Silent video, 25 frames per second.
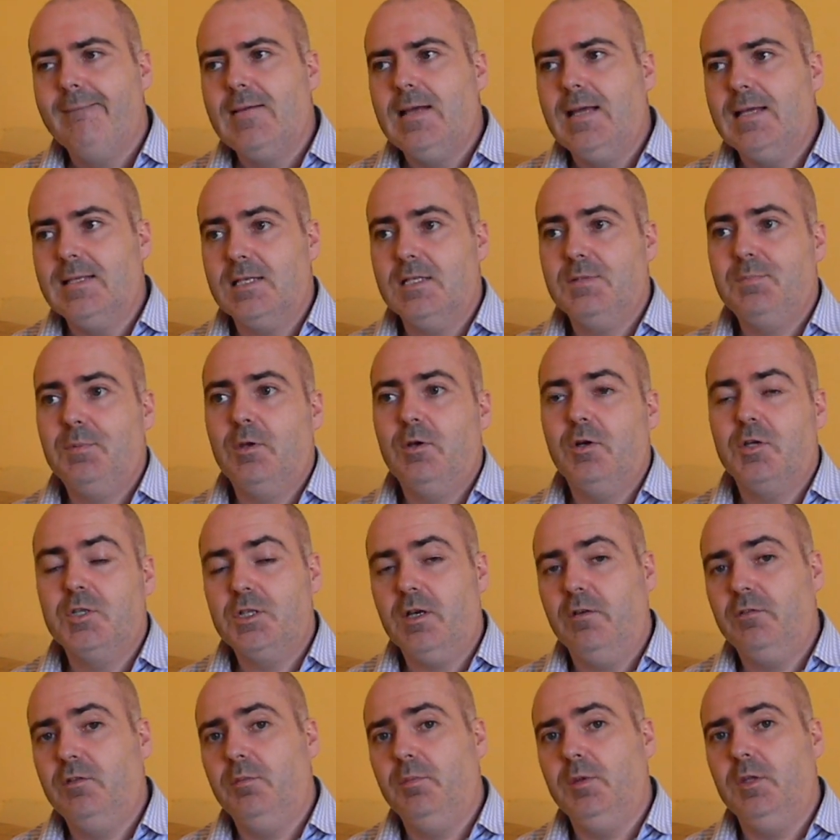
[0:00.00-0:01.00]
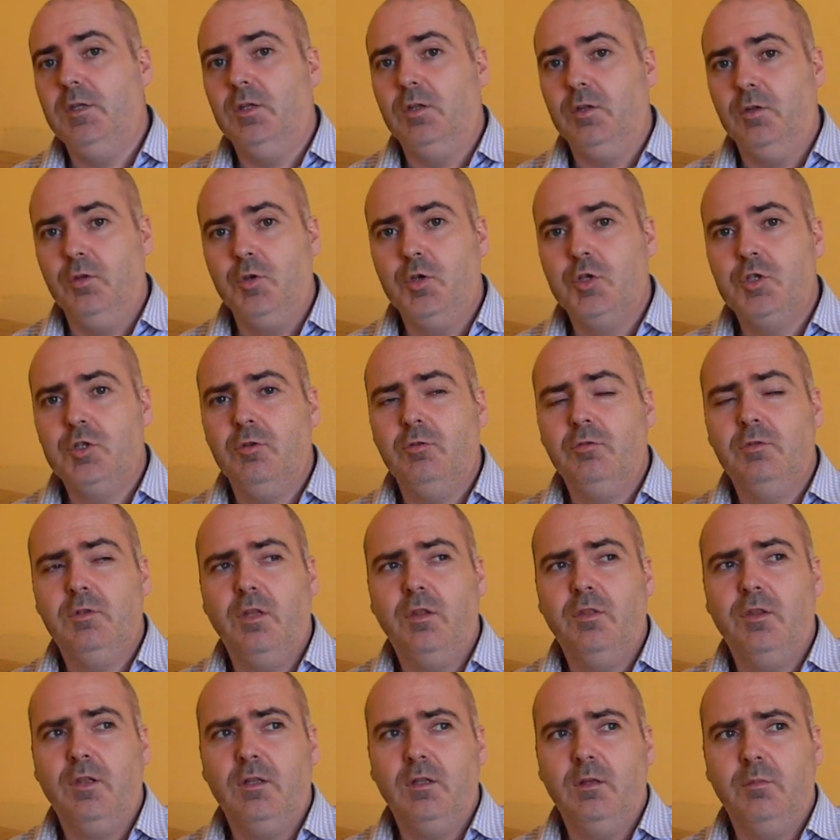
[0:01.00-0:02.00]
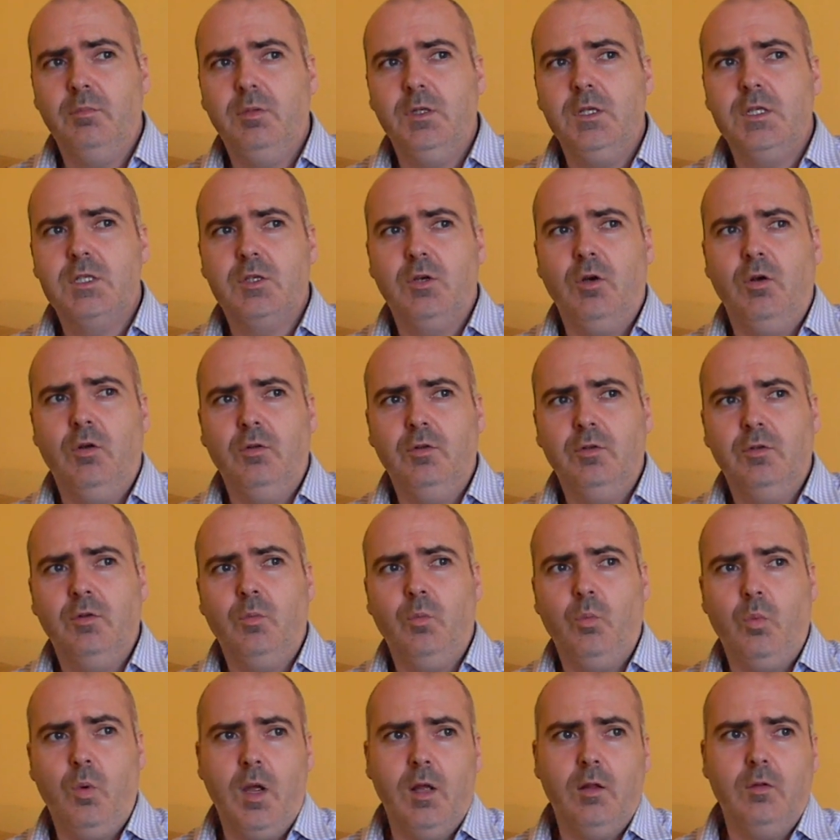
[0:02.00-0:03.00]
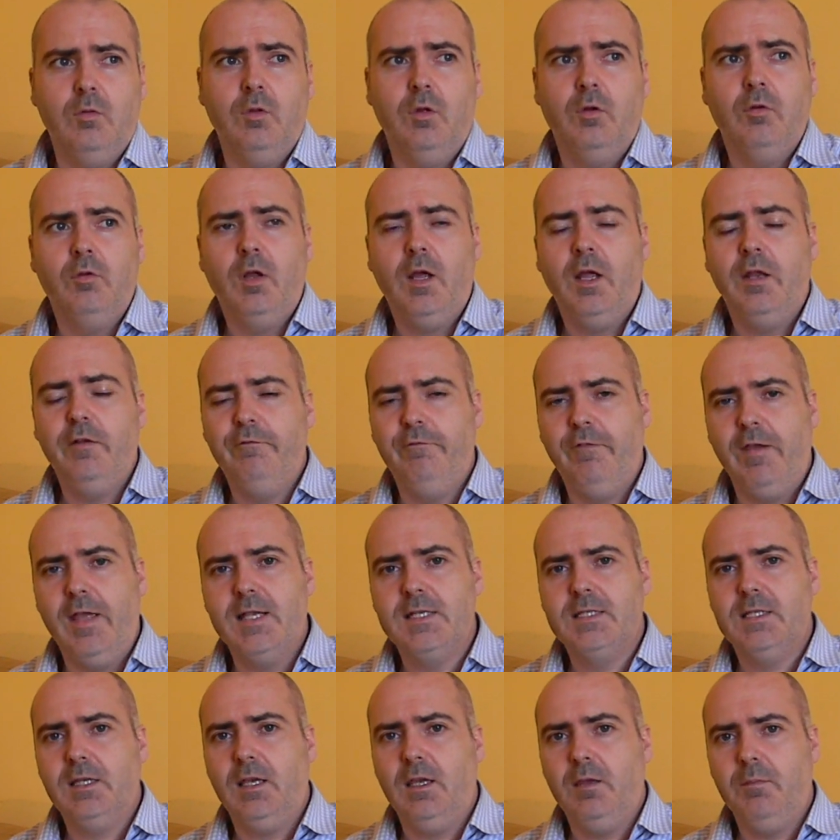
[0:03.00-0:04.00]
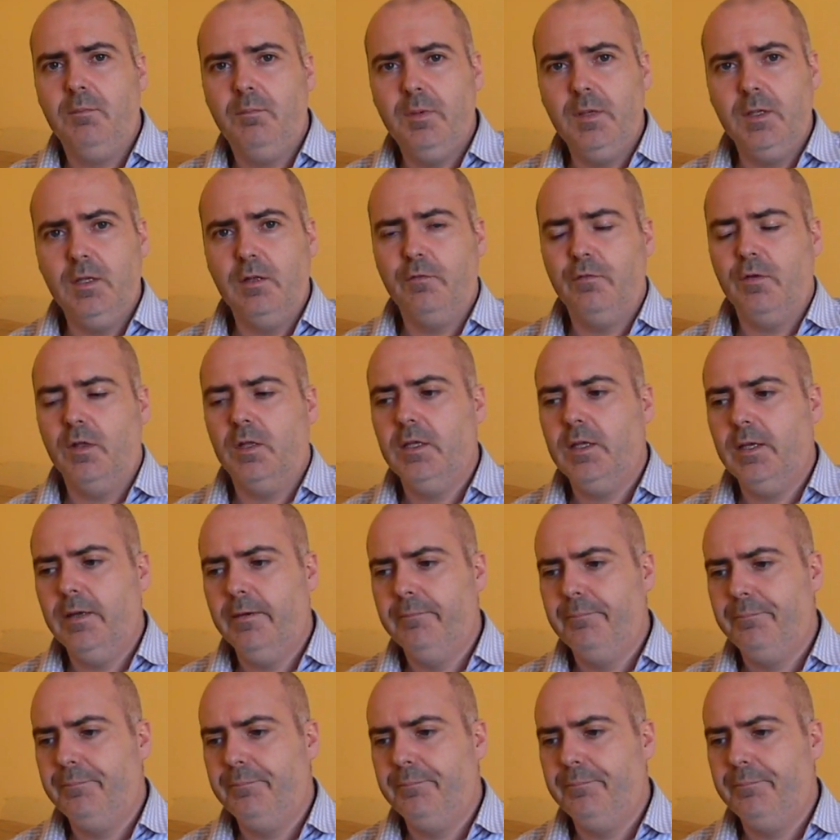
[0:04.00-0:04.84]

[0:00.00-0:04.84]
Is this because you have to be delusional to think that Police Scotland will investigate paedophilia?